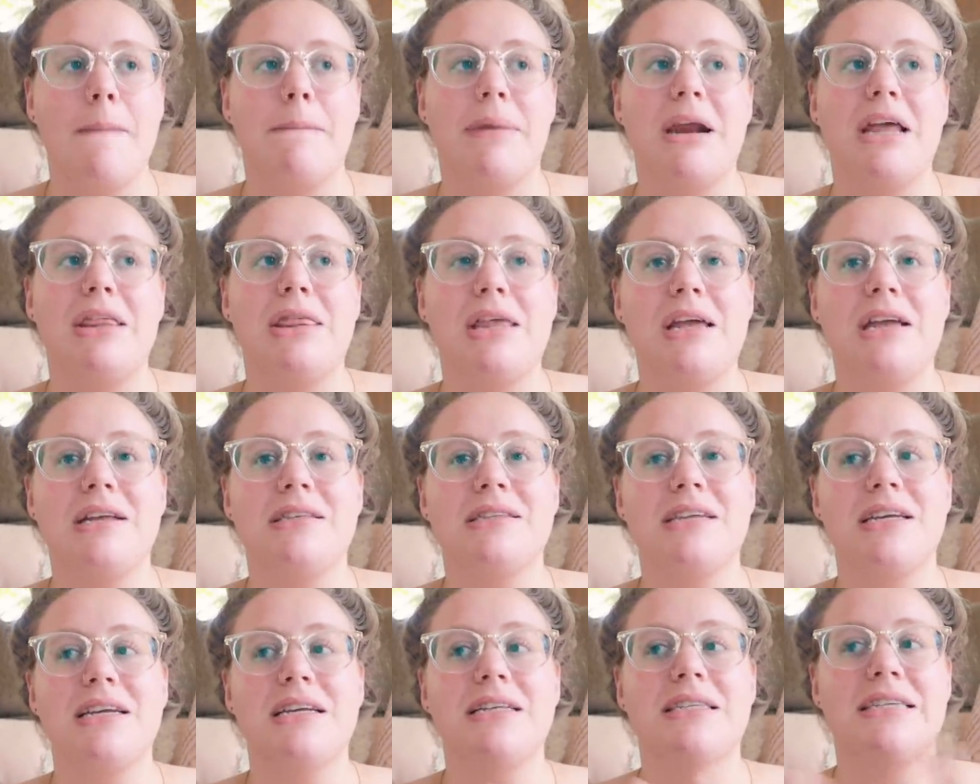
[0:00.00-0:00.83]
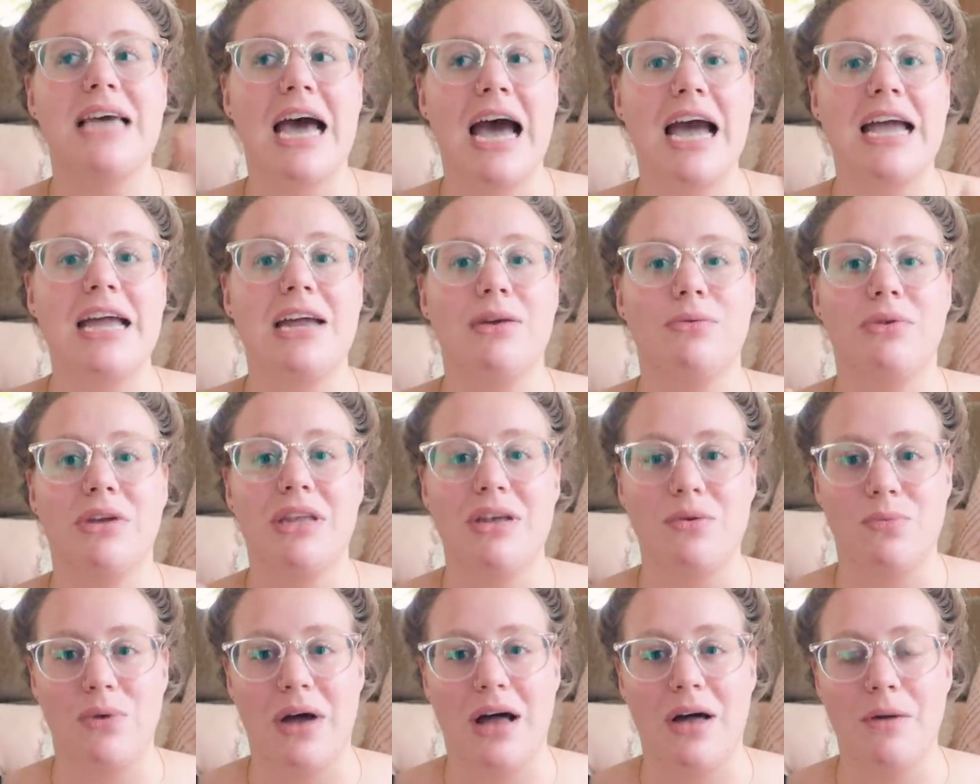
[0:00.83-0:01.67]
but I think it's gonna tie in
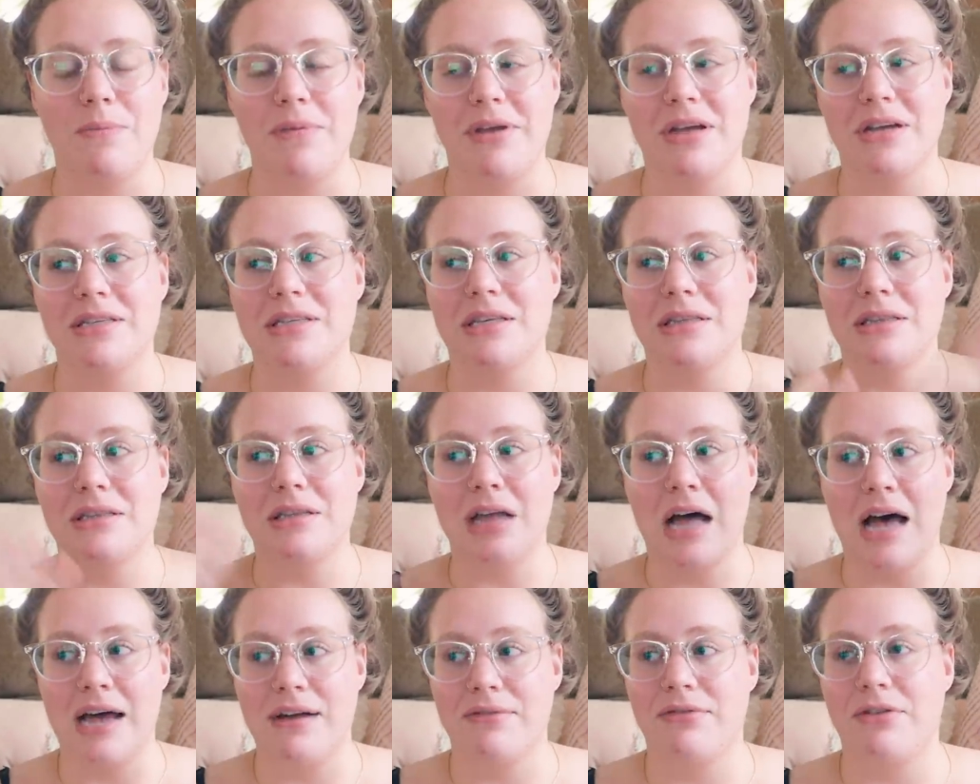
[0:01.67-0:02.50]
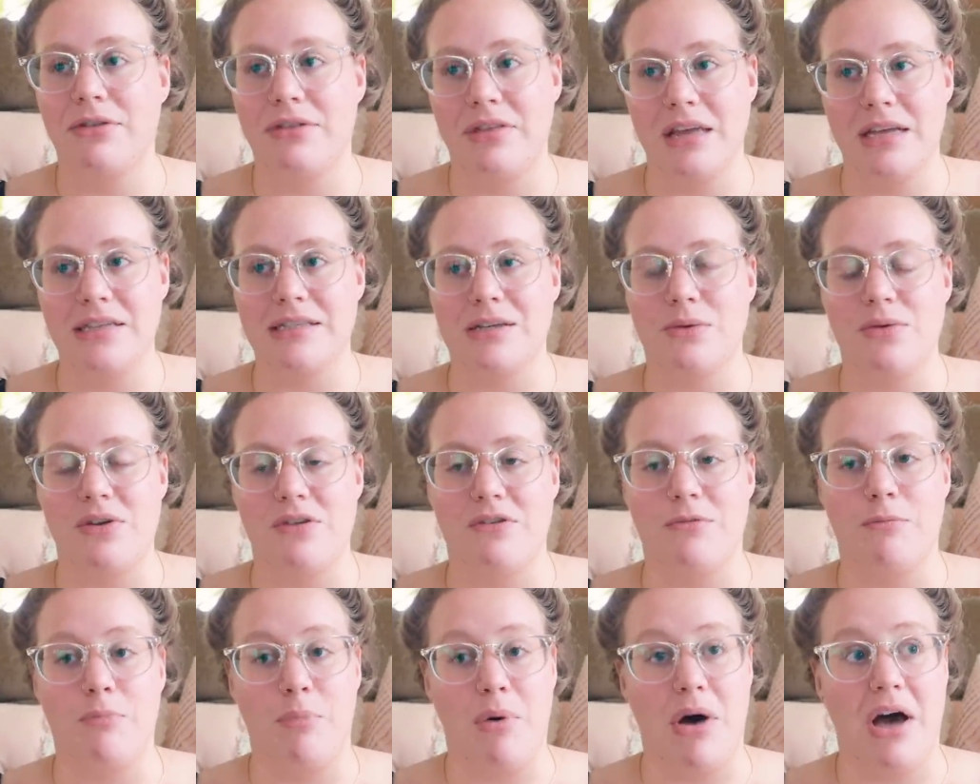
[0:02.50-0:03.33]
really well because a lot of the things that we
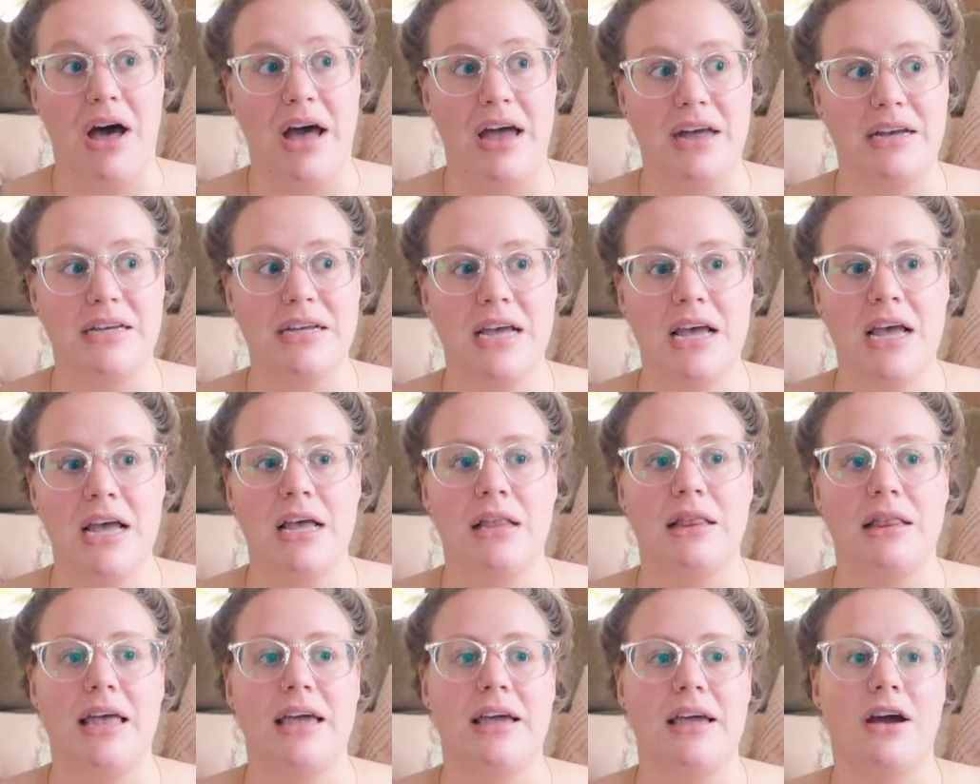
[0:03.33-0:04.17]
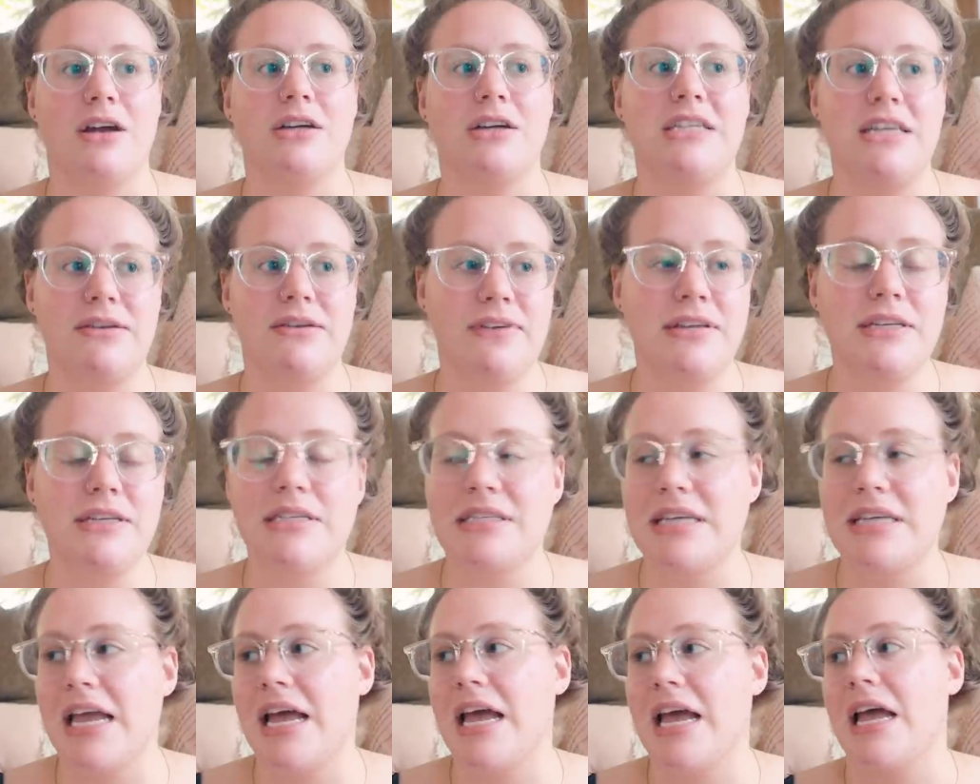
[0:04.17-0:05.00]
have bought, like our TV
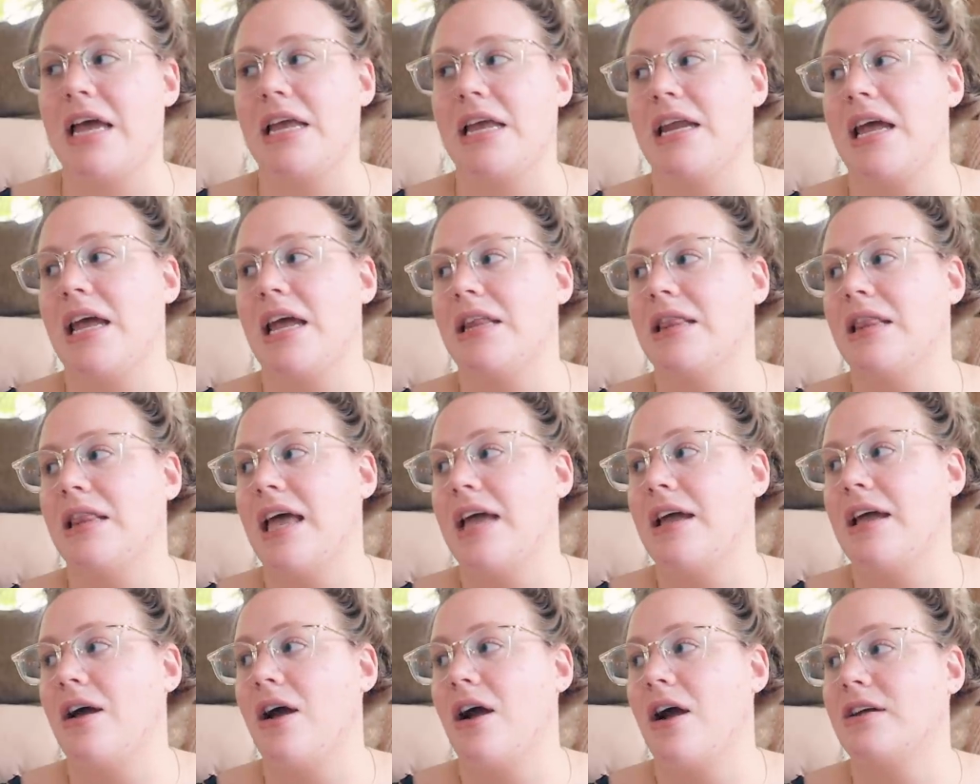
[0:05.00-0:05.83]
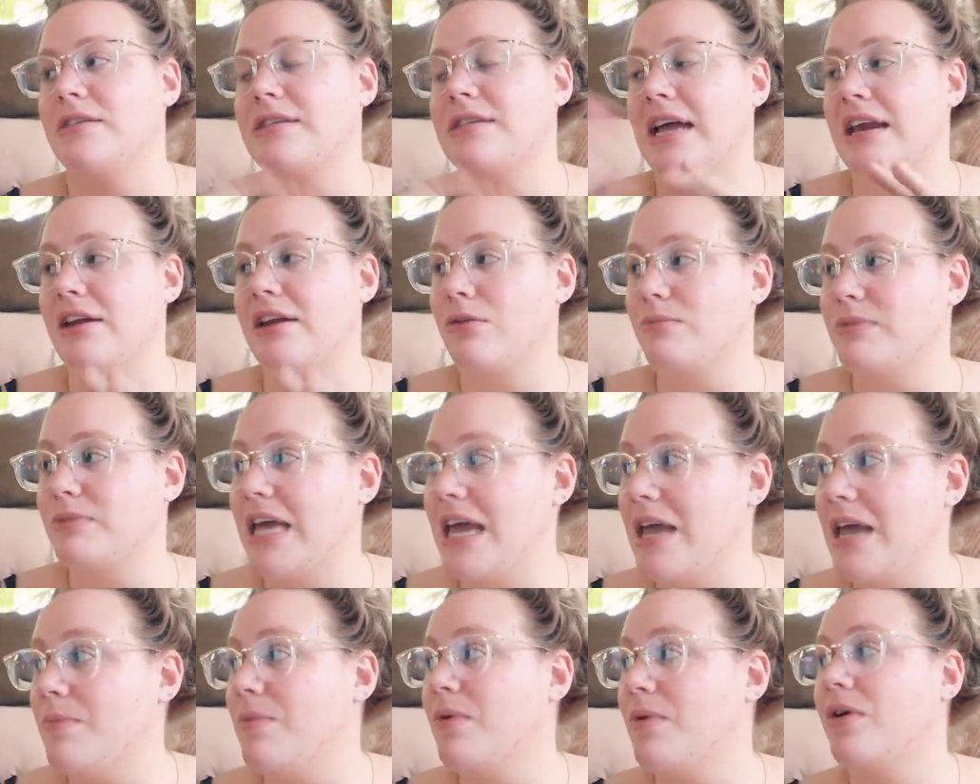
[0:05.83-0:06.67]
stand and like our dining room
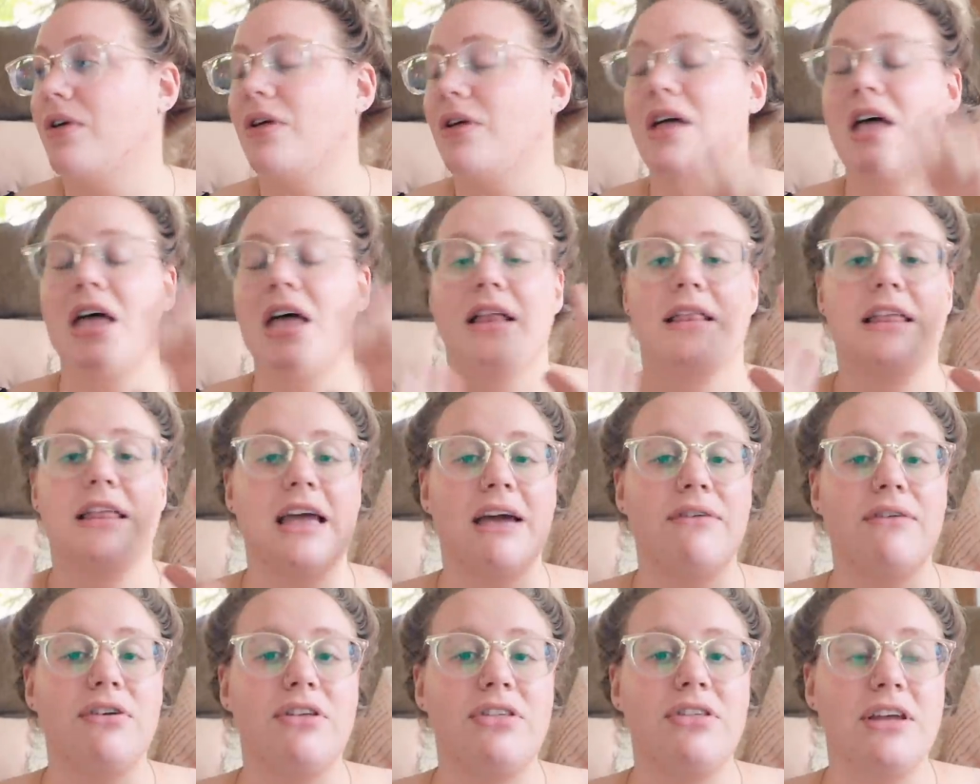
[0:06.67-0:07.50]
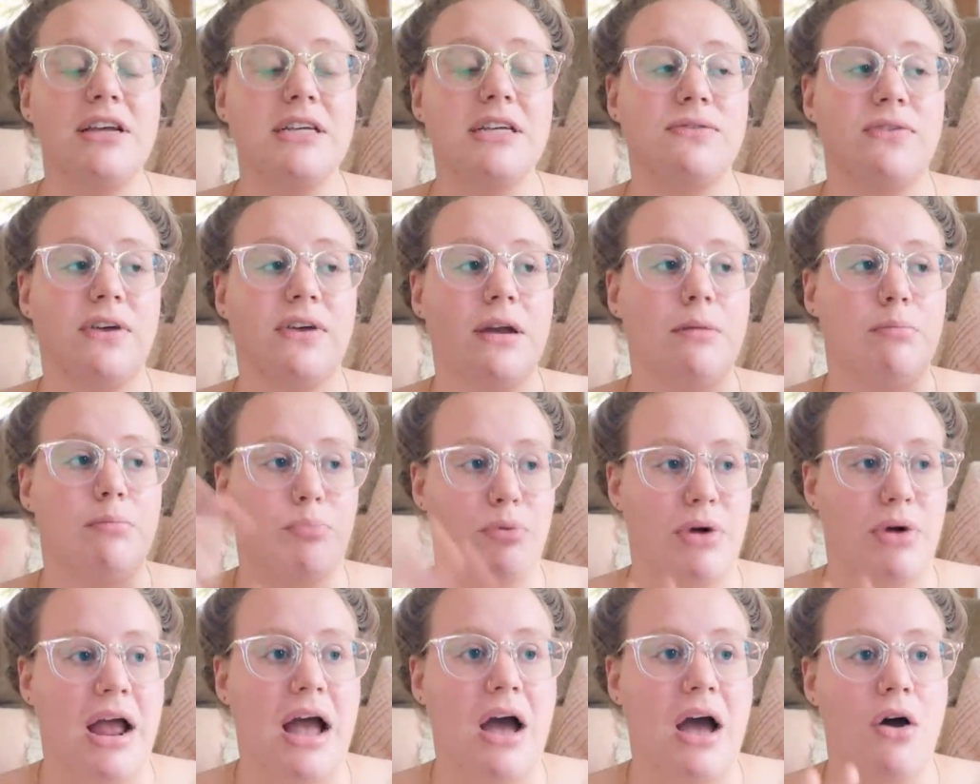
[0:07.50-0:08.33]
table, like everything is very
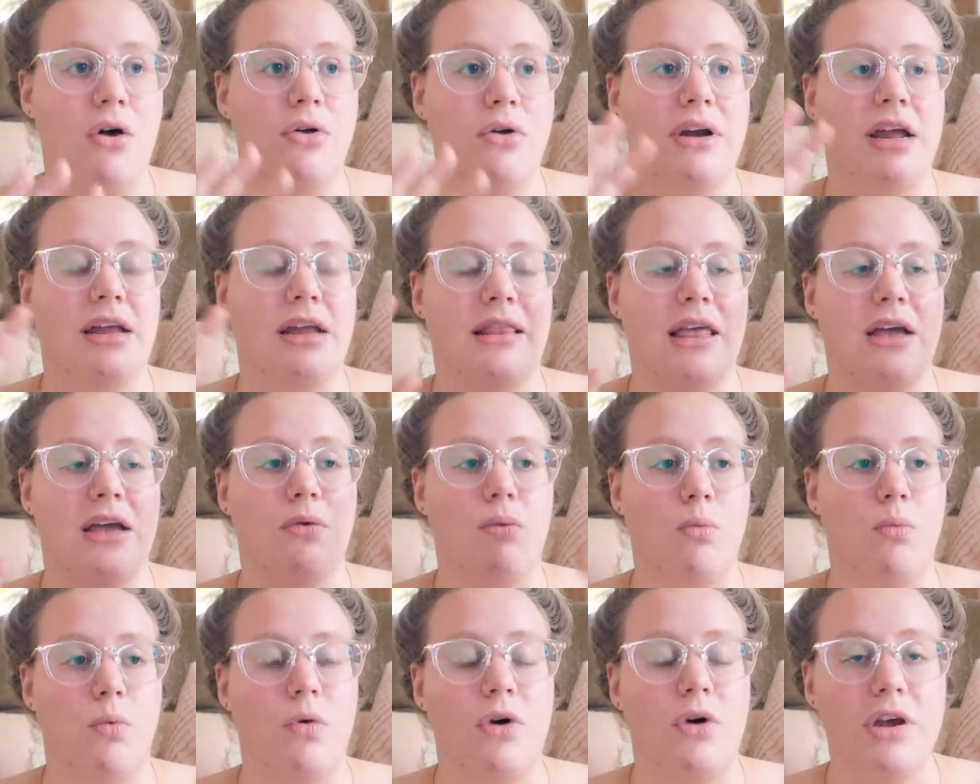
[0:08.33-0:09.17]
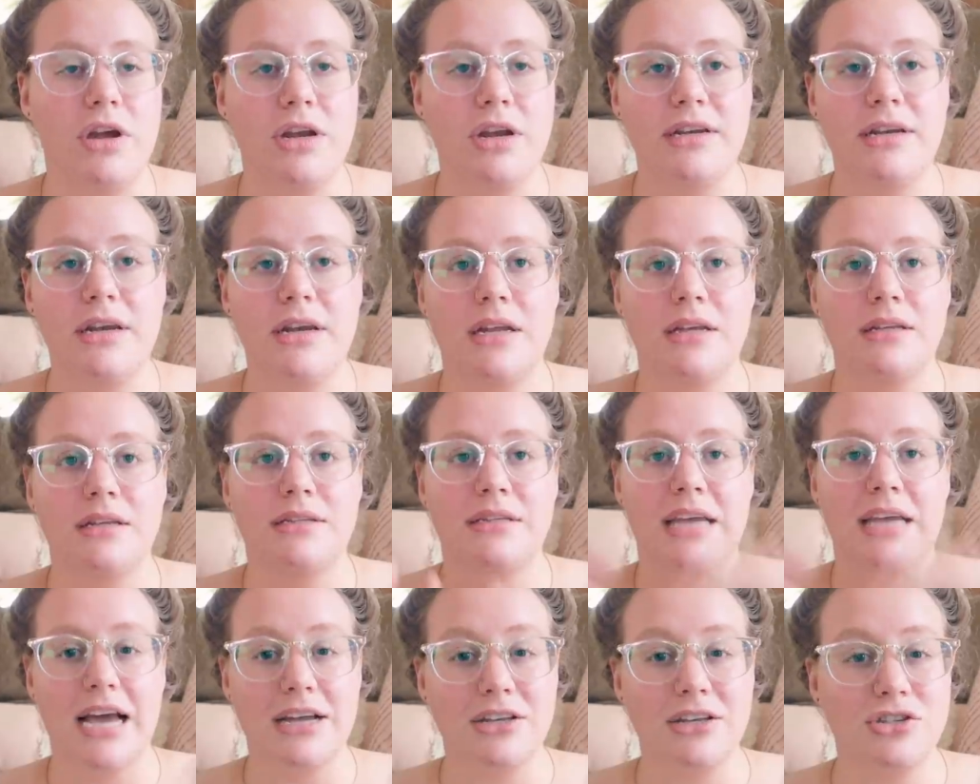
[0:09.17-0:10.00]
brown and like wood
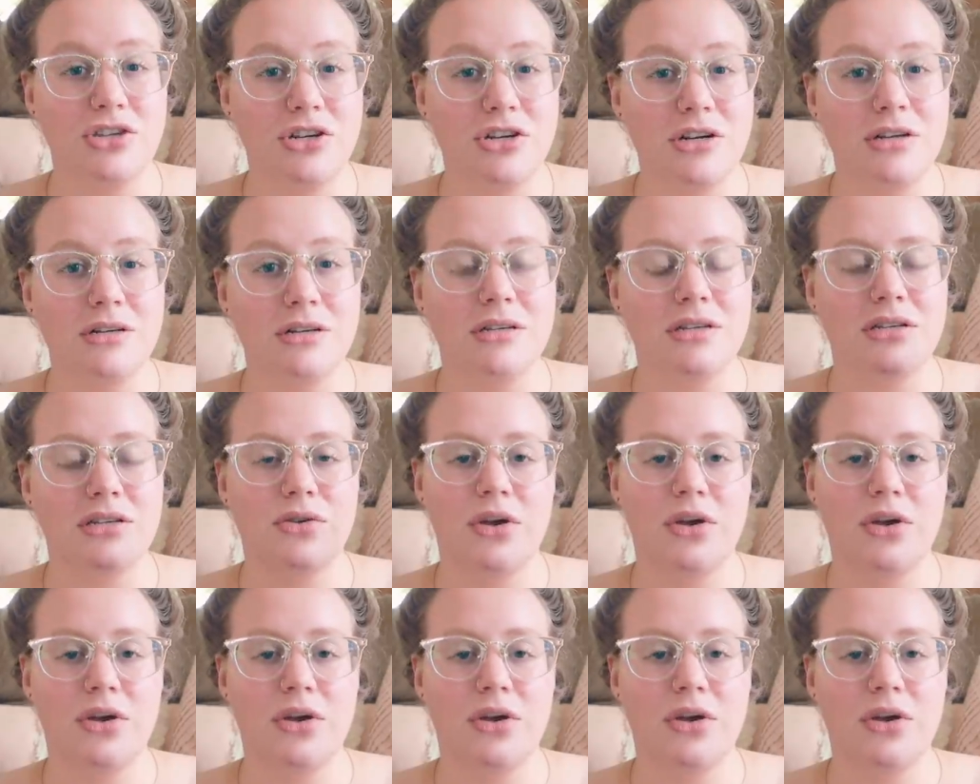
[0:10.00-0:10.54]
textures.